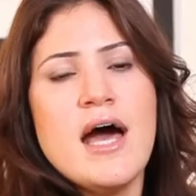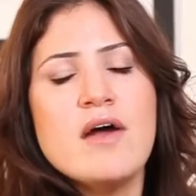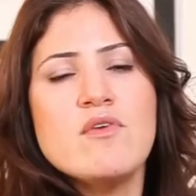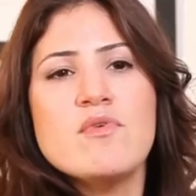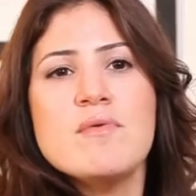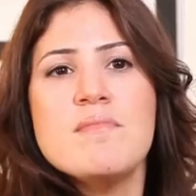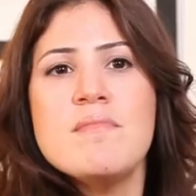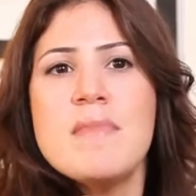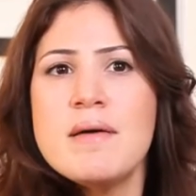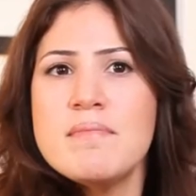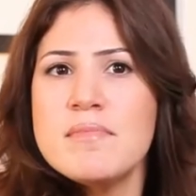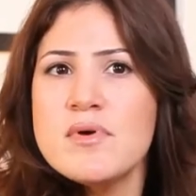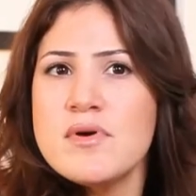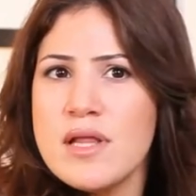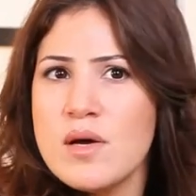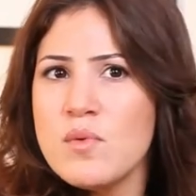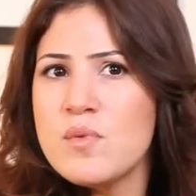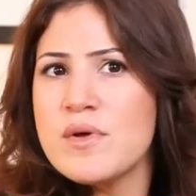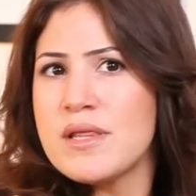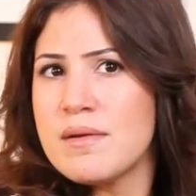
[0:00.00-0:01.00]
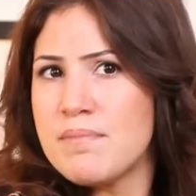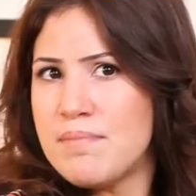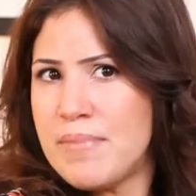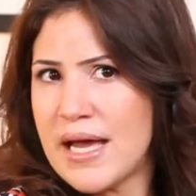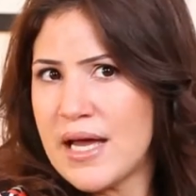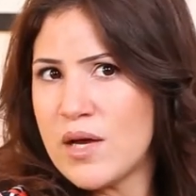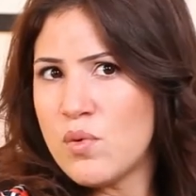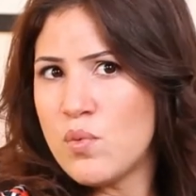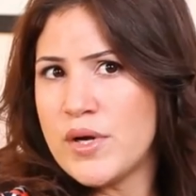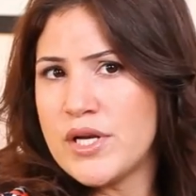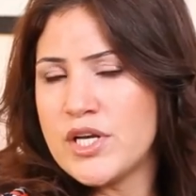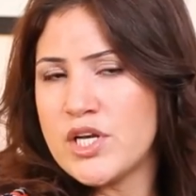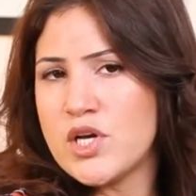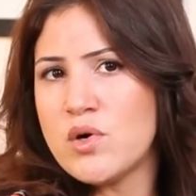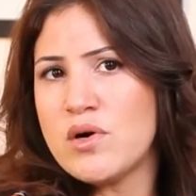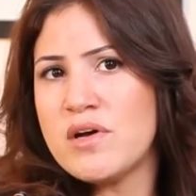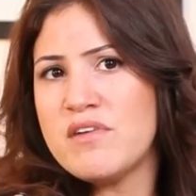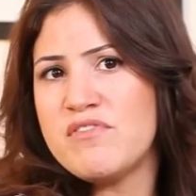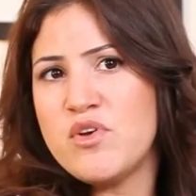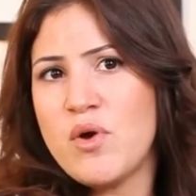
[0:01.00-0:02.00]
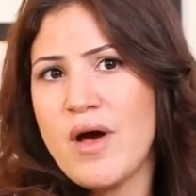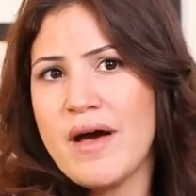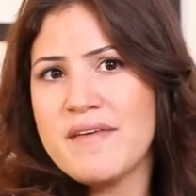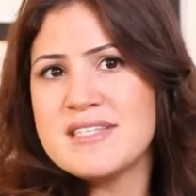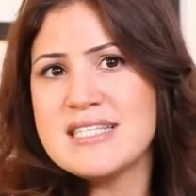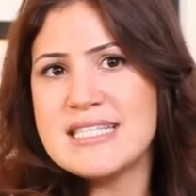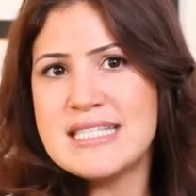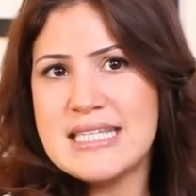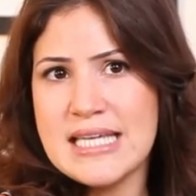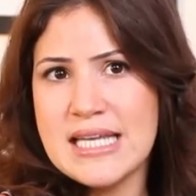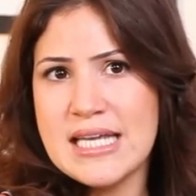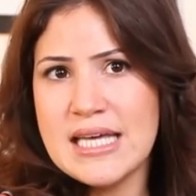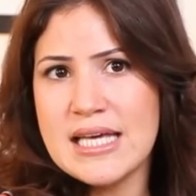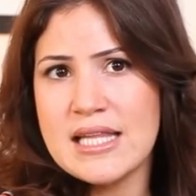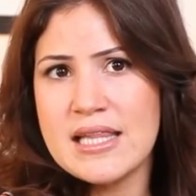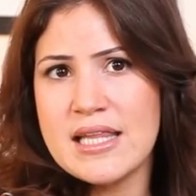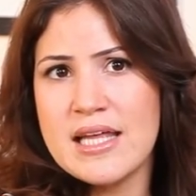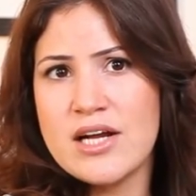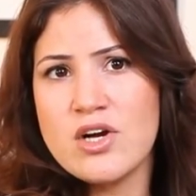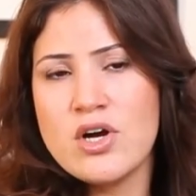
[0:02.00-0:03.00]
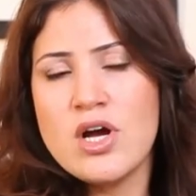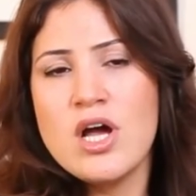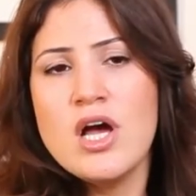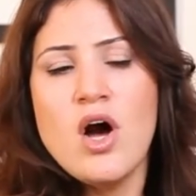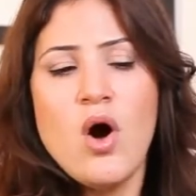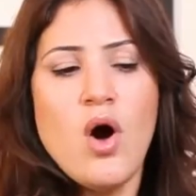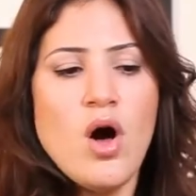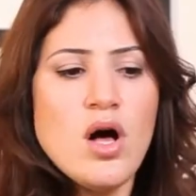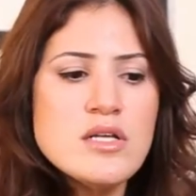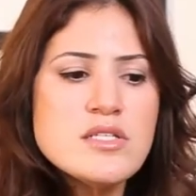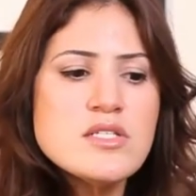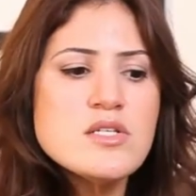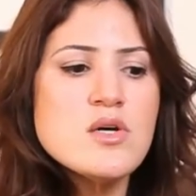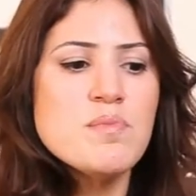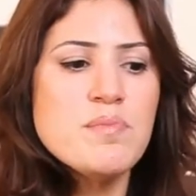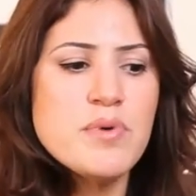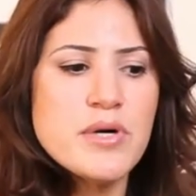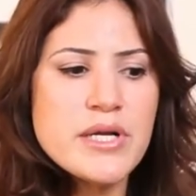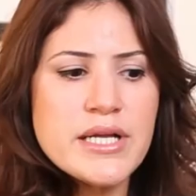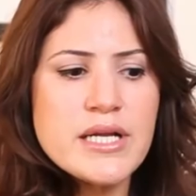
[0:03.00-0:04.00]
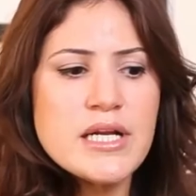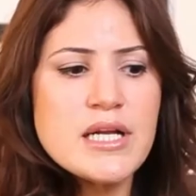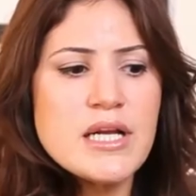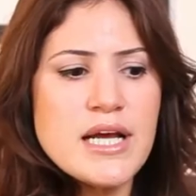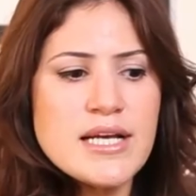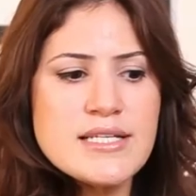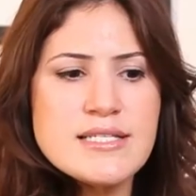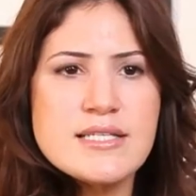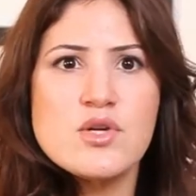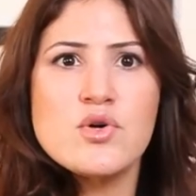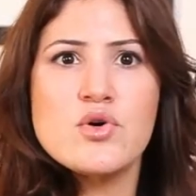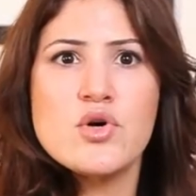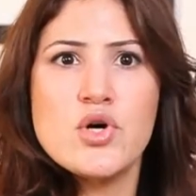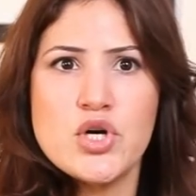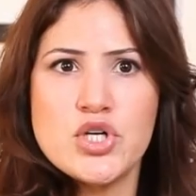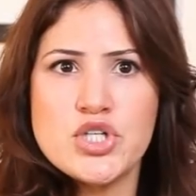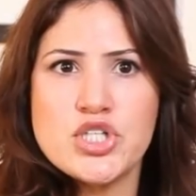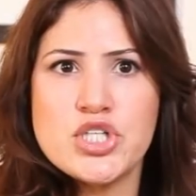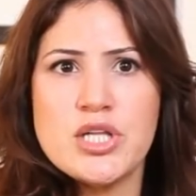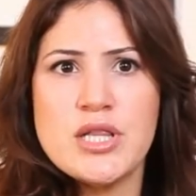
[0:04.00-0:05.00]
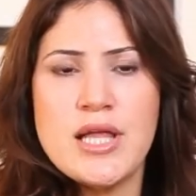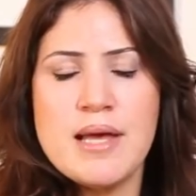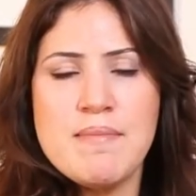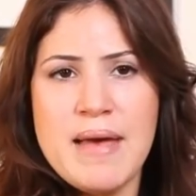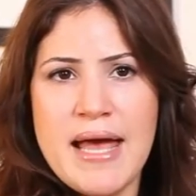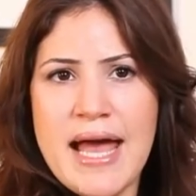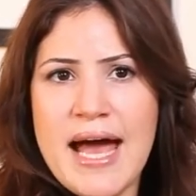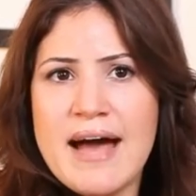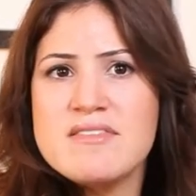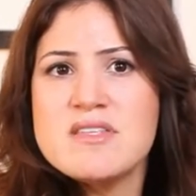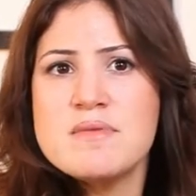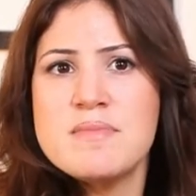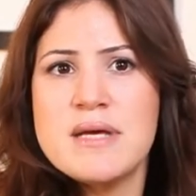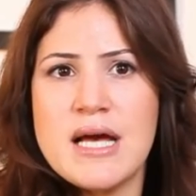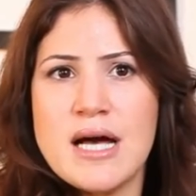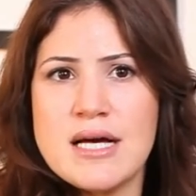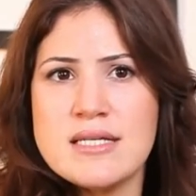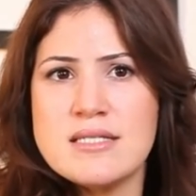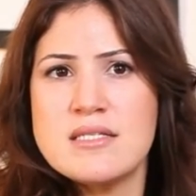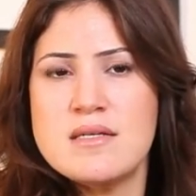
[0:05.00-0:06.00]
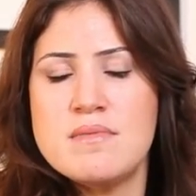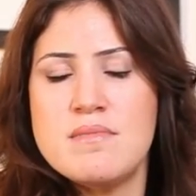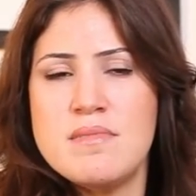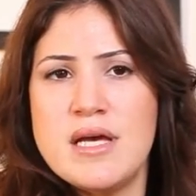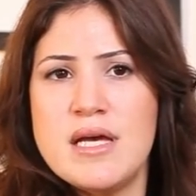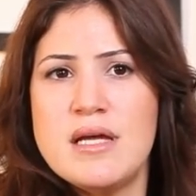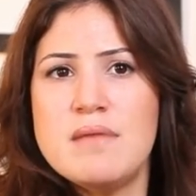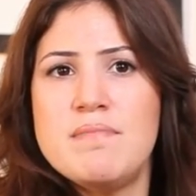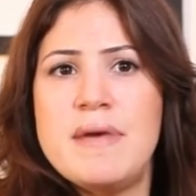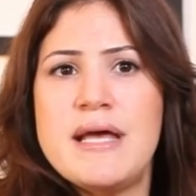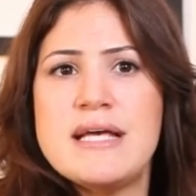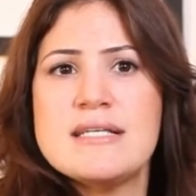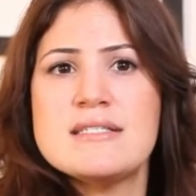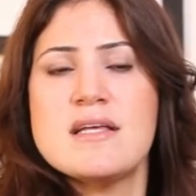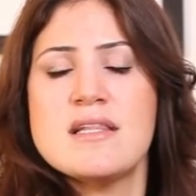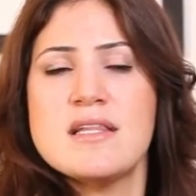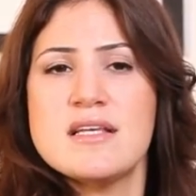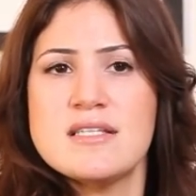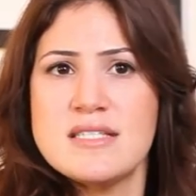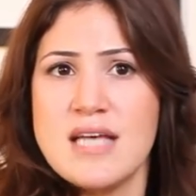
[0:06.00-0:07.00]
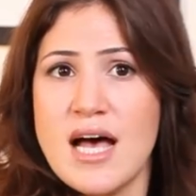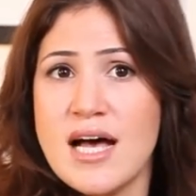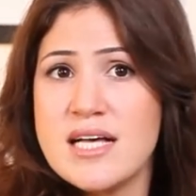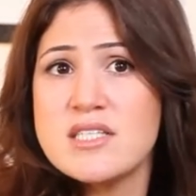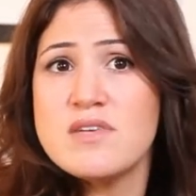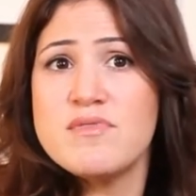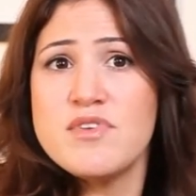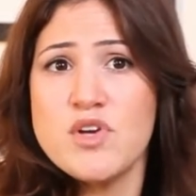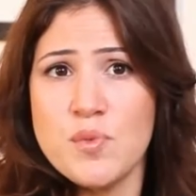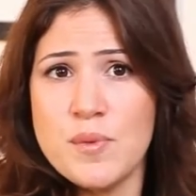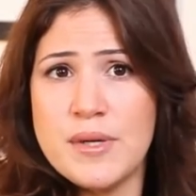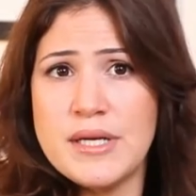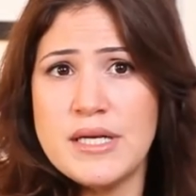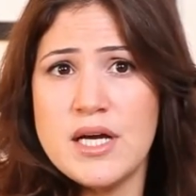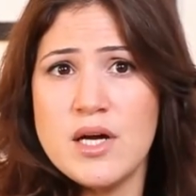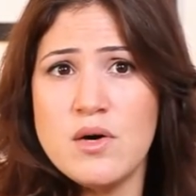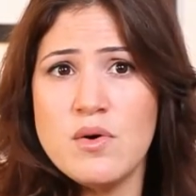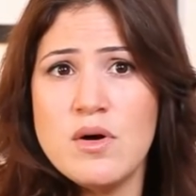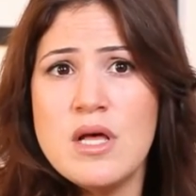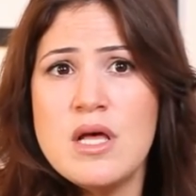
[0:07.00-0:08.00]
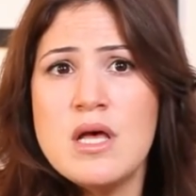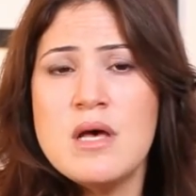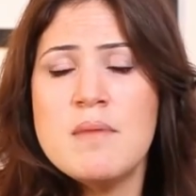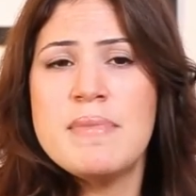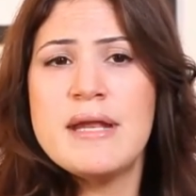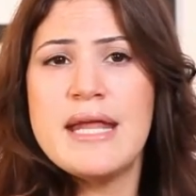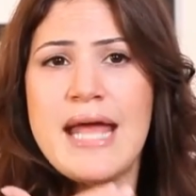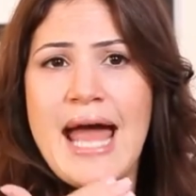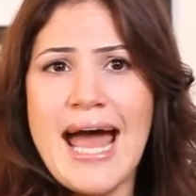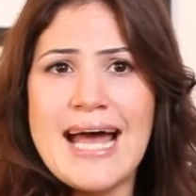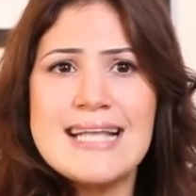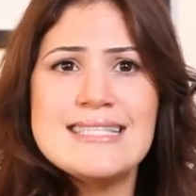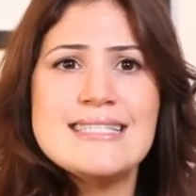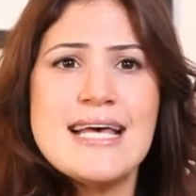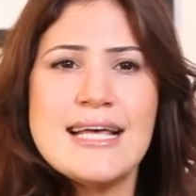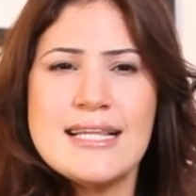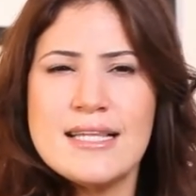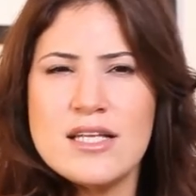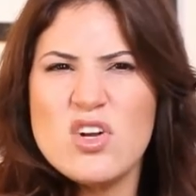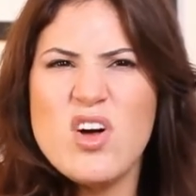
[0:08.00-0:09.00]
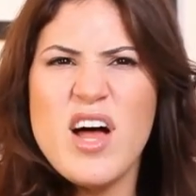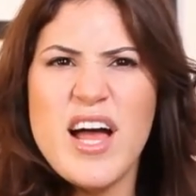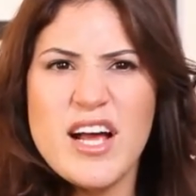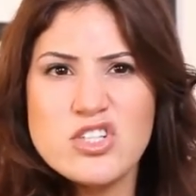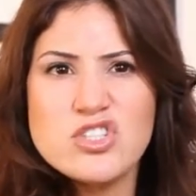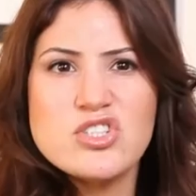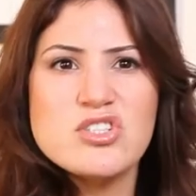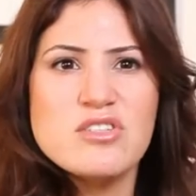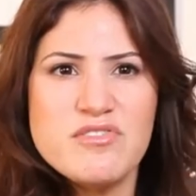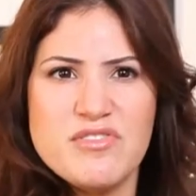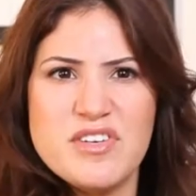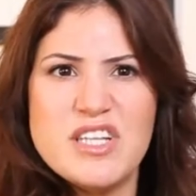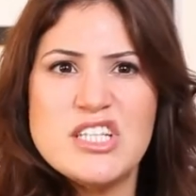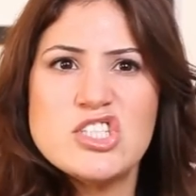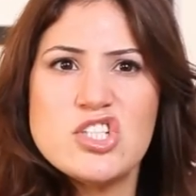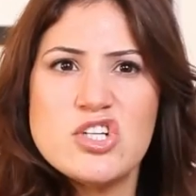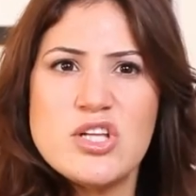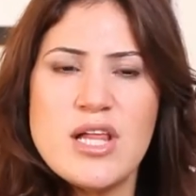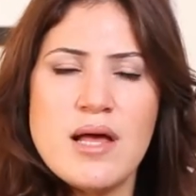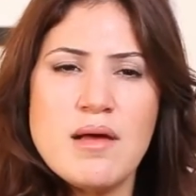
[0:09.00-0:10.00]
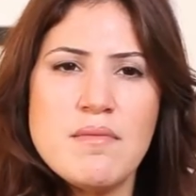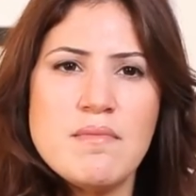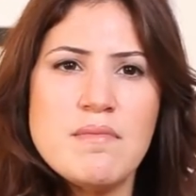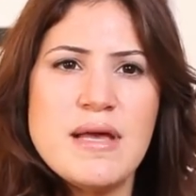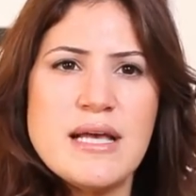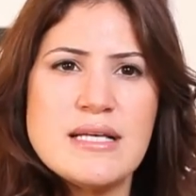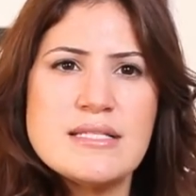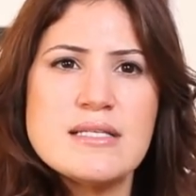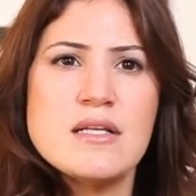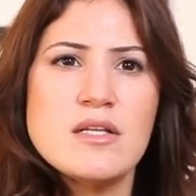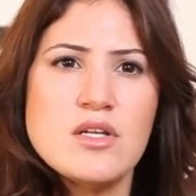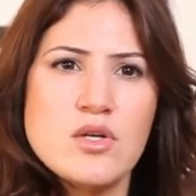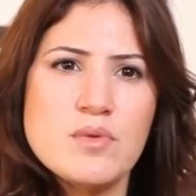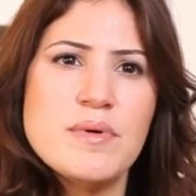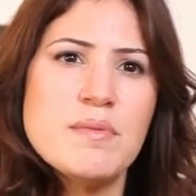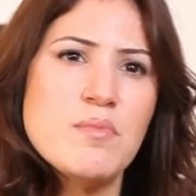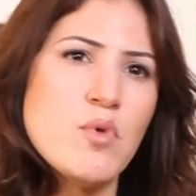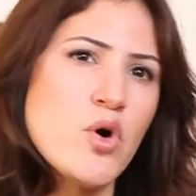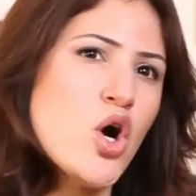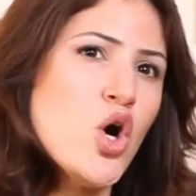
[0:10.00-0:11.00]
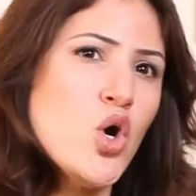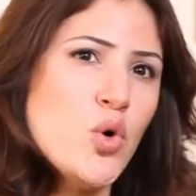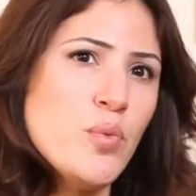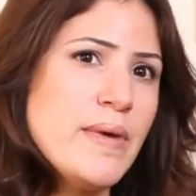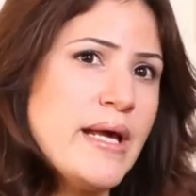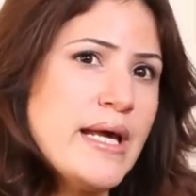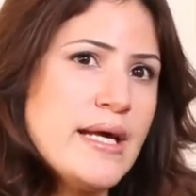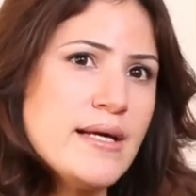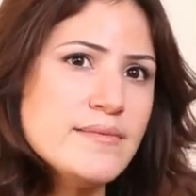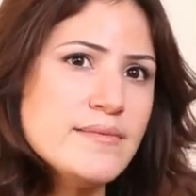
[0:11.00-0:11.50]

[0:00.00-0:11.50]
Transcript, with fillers: And remember that with a bay window, if you have seating in there, also put in a nice little cushion. They may have to be custom made based on the size of your window, but it adds that little extra feature that makes it a little bit more homey.